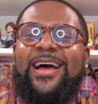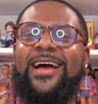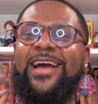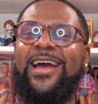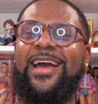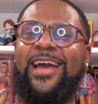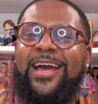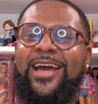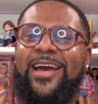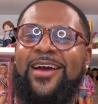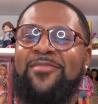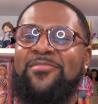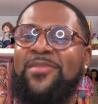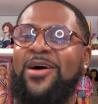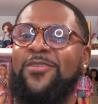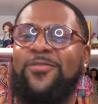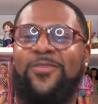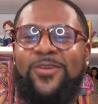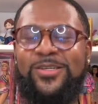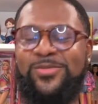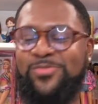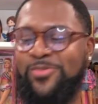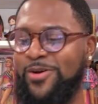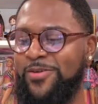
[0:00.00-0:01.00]
And my
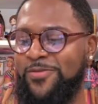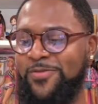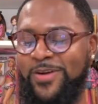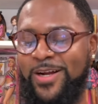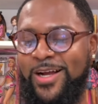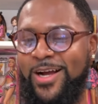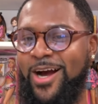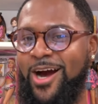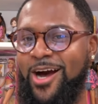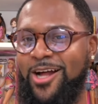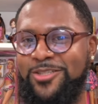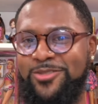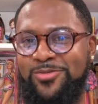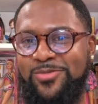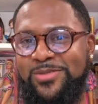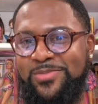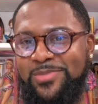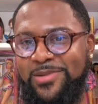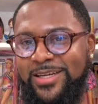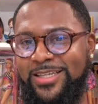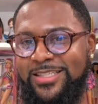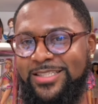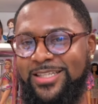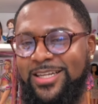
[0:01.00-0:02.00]
first boyfriend in college was
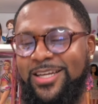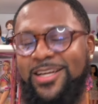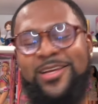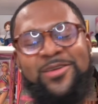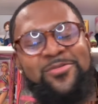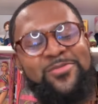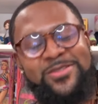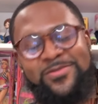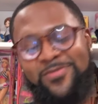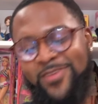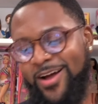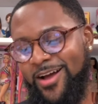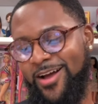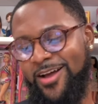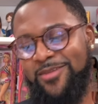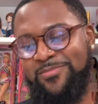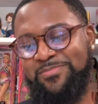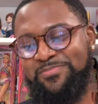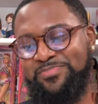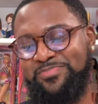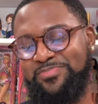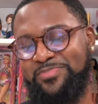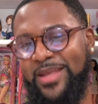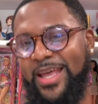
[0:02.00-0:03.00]
Blasian, and he was fine.
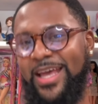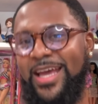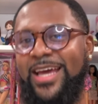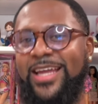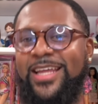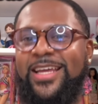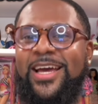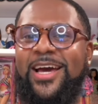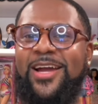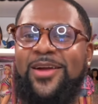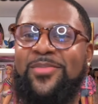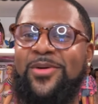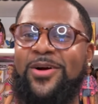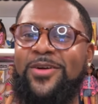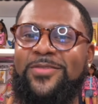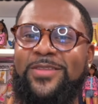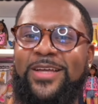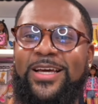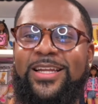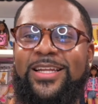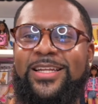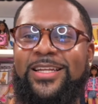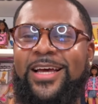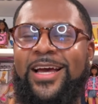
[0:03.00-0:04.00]
And he had a
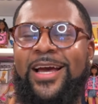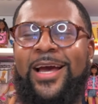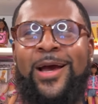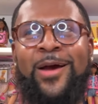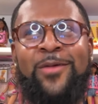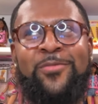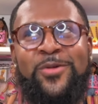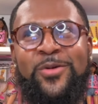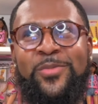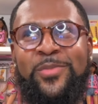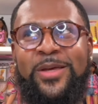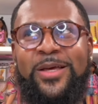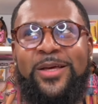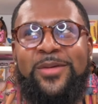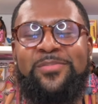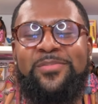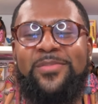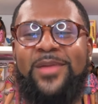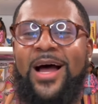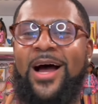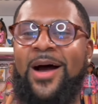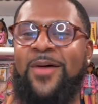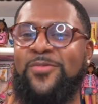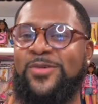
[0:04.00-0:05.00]
birthday the day after me.
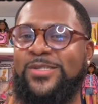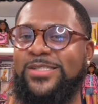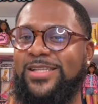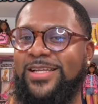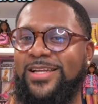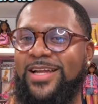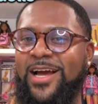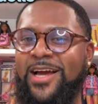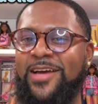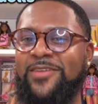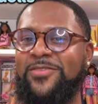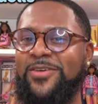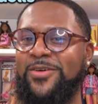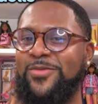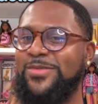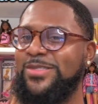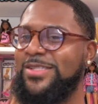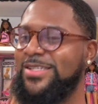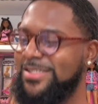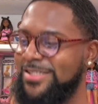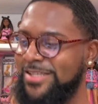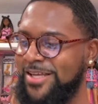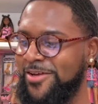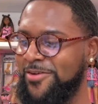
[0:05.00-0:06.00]
I was the ninth, he was
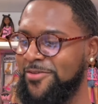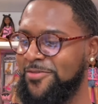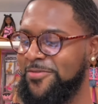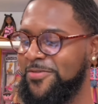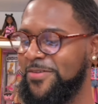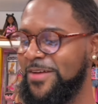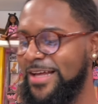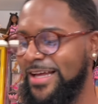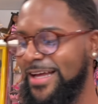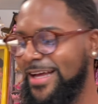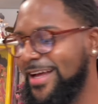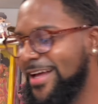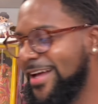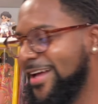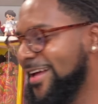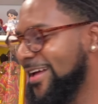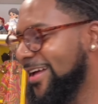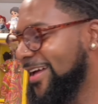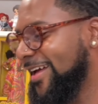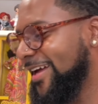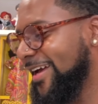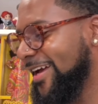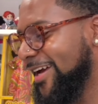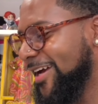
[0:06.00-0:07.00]
the tenth,
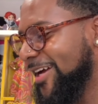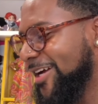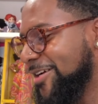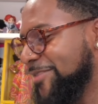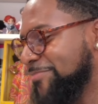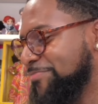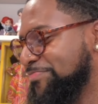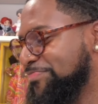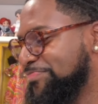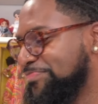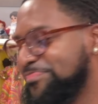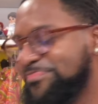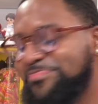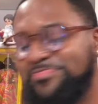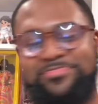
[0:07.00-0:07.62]
and